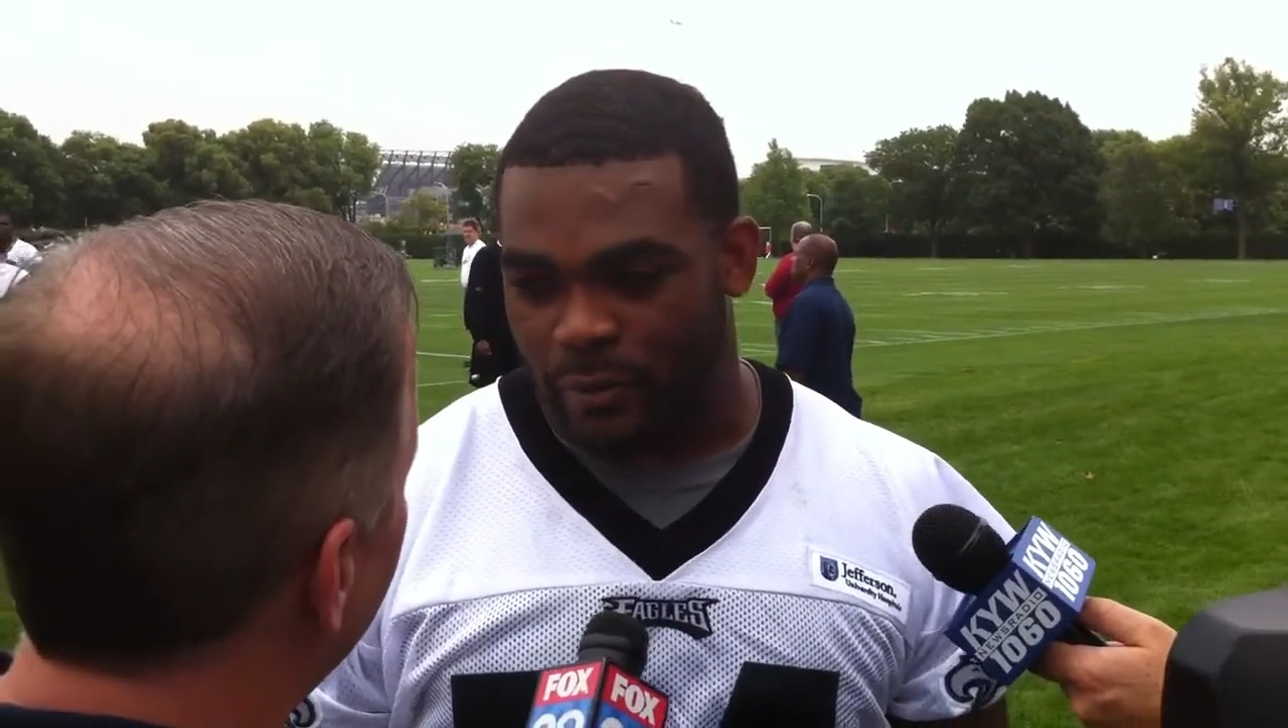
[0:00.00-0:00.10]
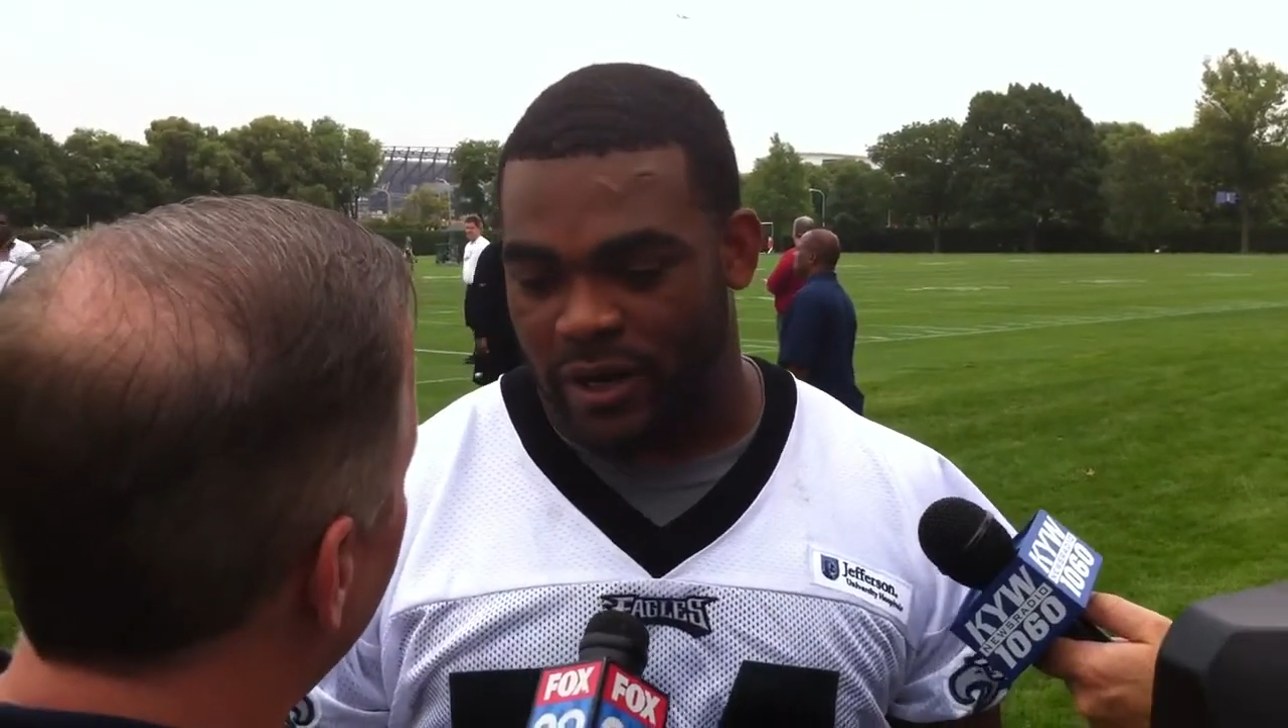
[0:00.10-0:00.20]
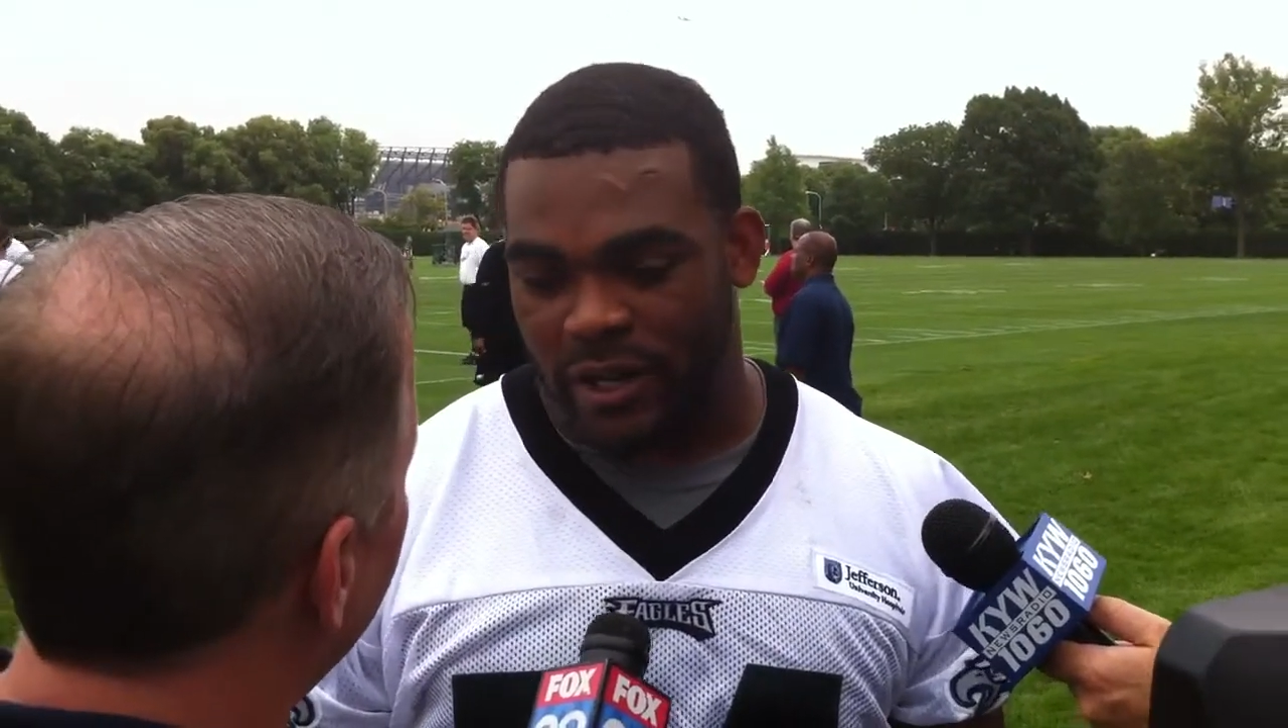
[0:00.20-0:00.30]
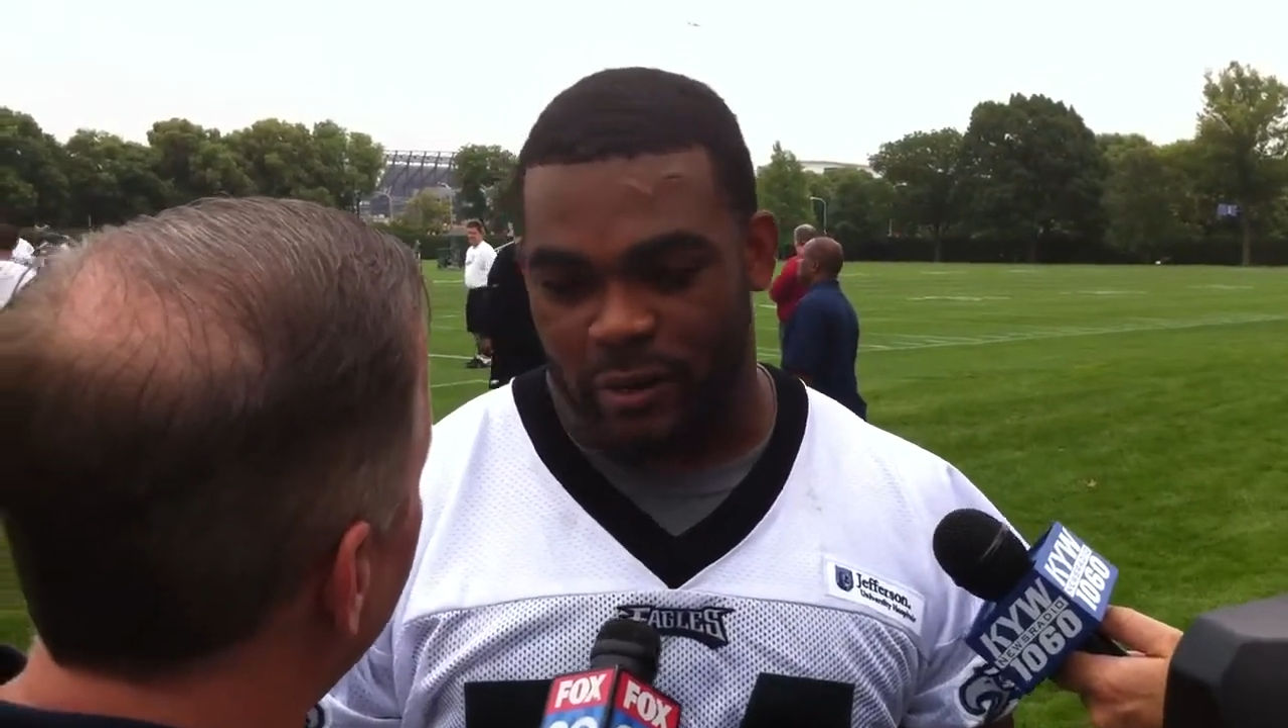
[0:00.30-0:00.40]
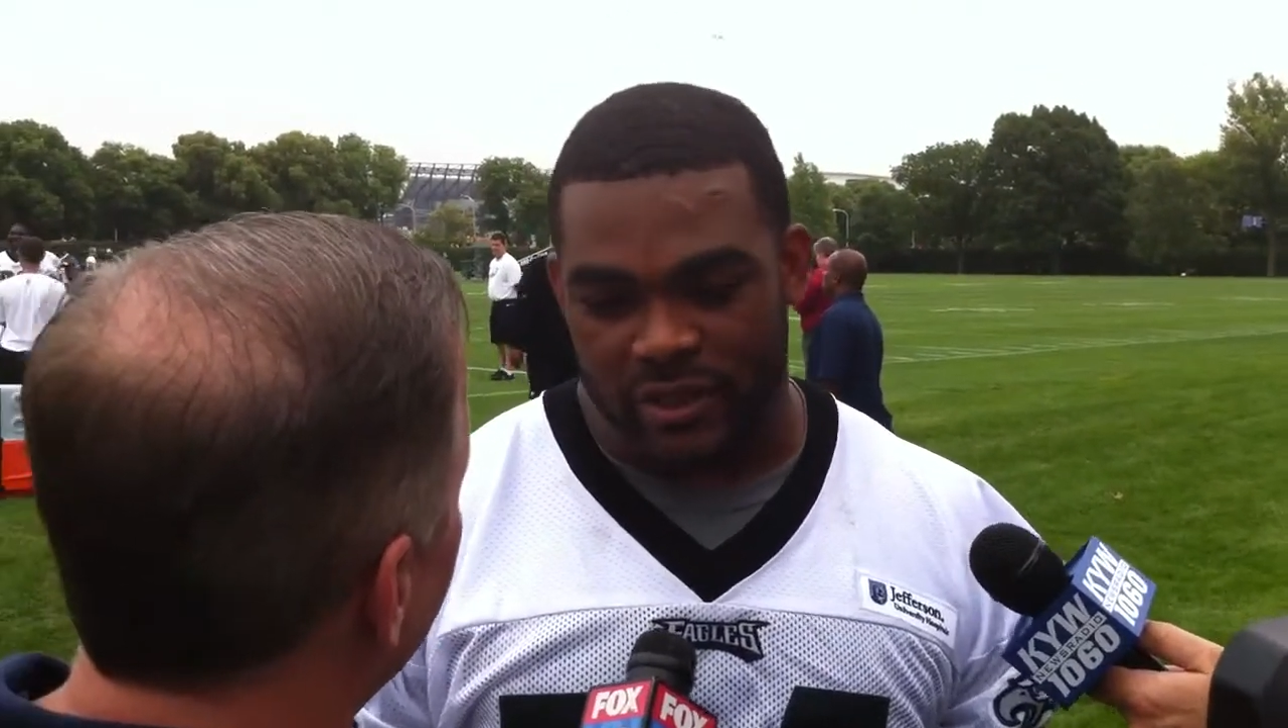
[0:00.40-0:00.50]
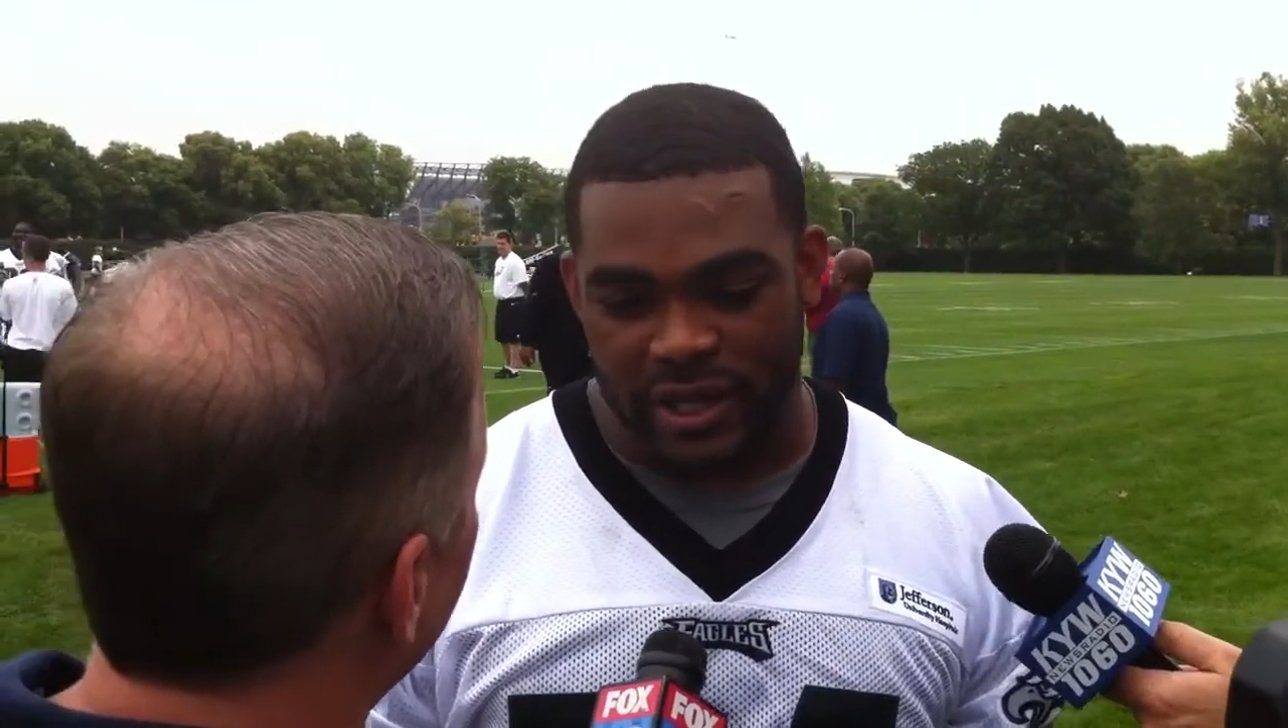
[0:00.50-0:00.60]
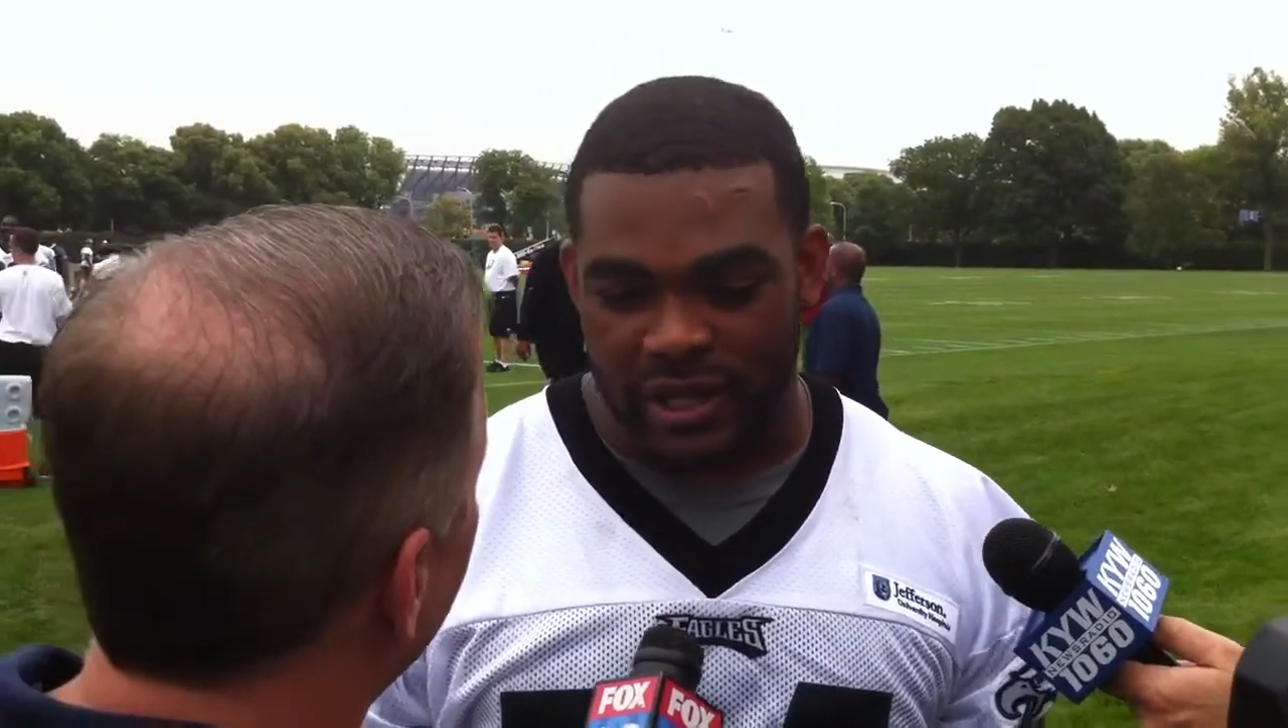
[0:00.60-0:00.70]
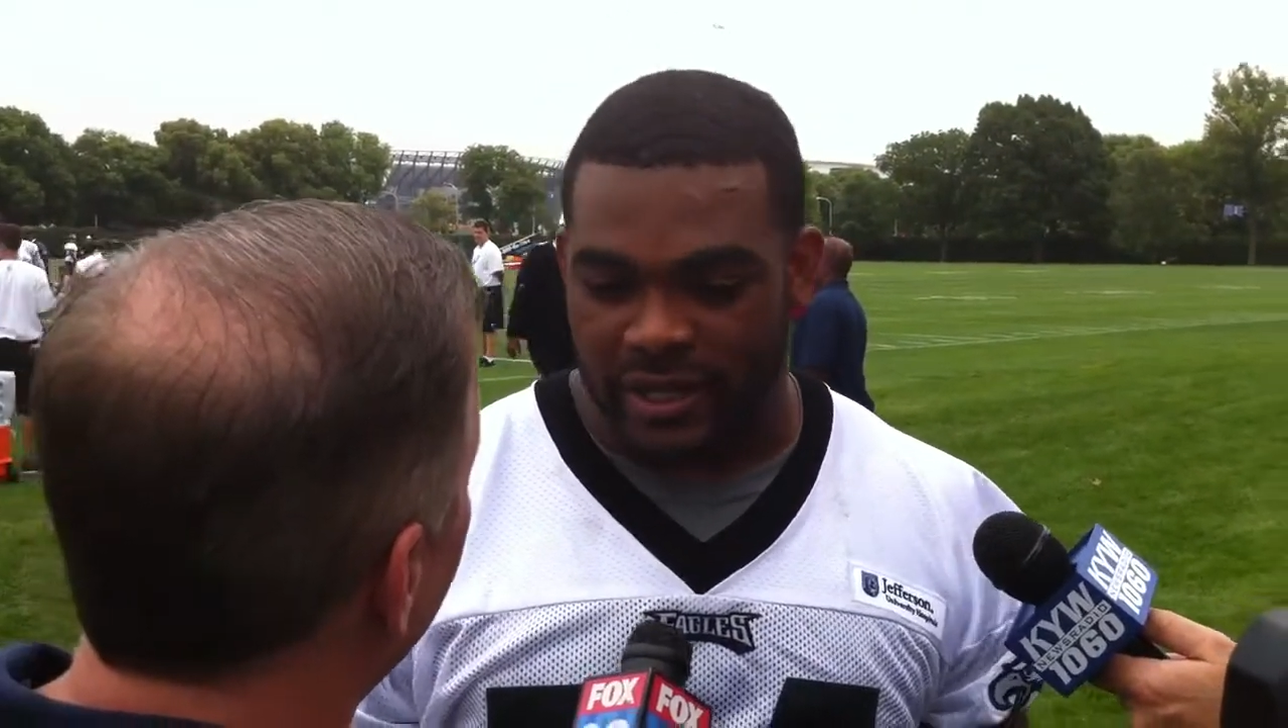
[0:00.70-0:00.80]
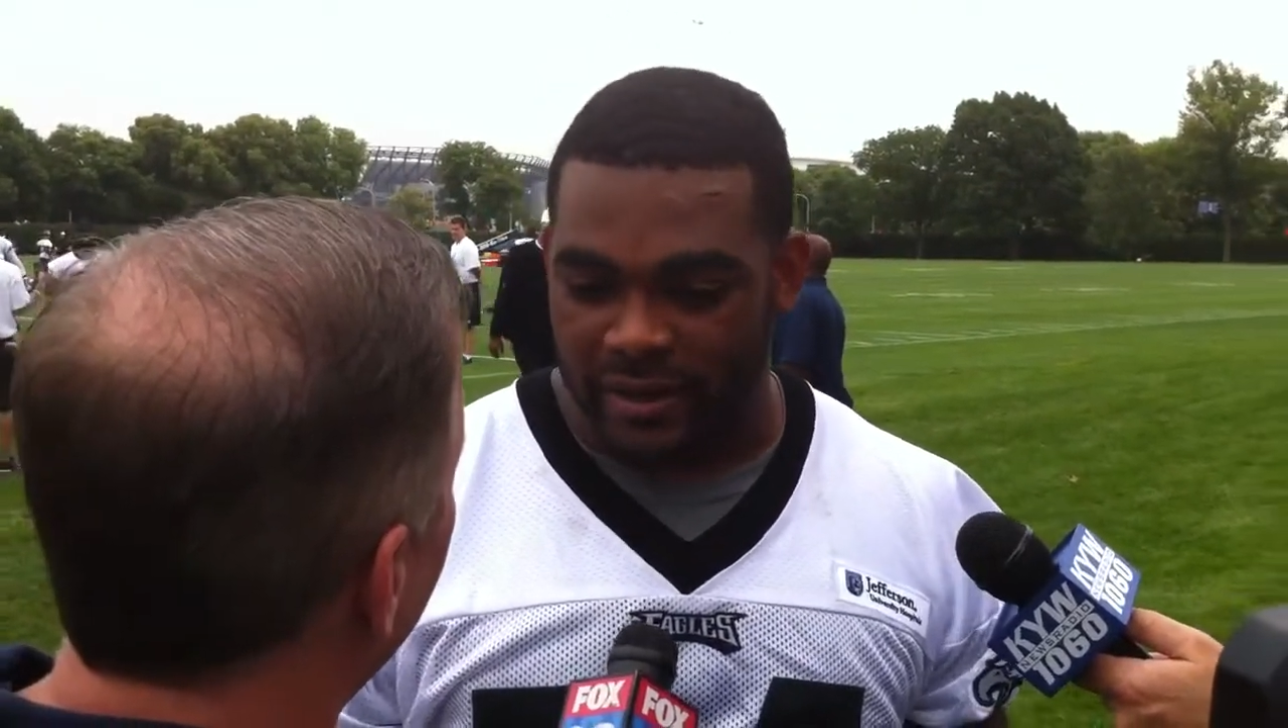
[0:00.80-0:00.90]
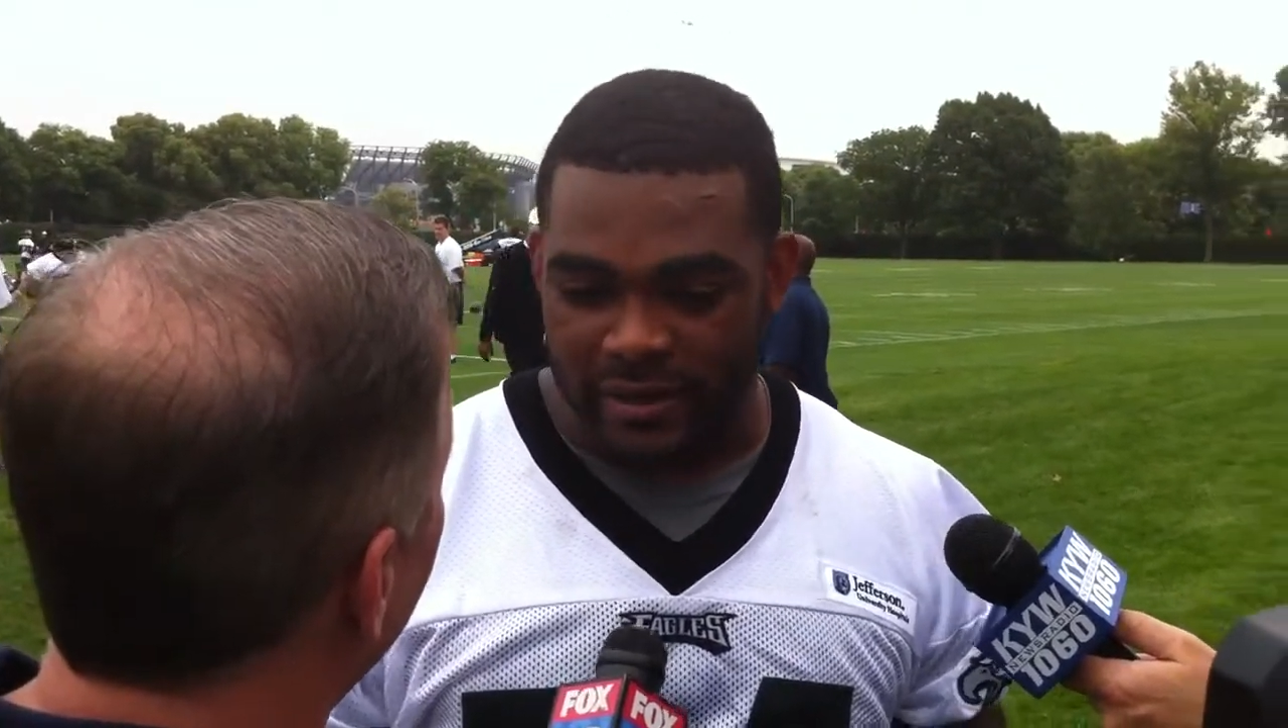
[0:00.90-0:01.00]
say what they gonna
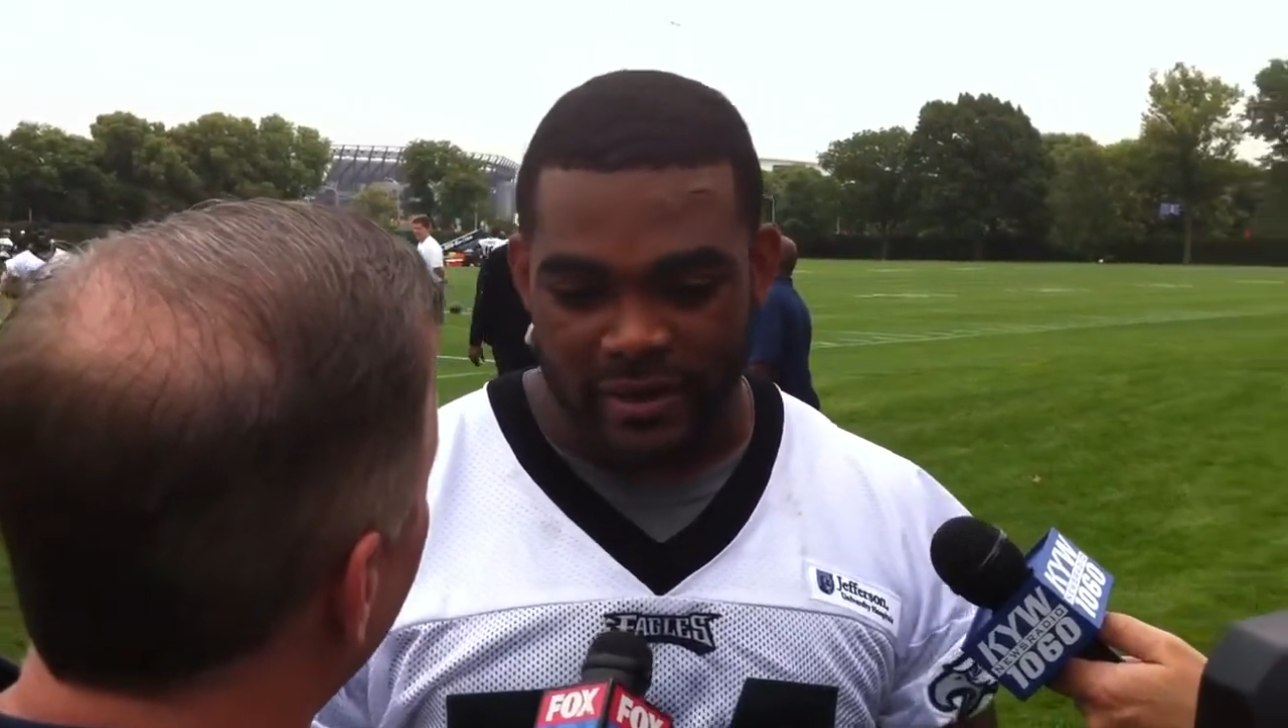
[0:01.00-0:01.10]
say.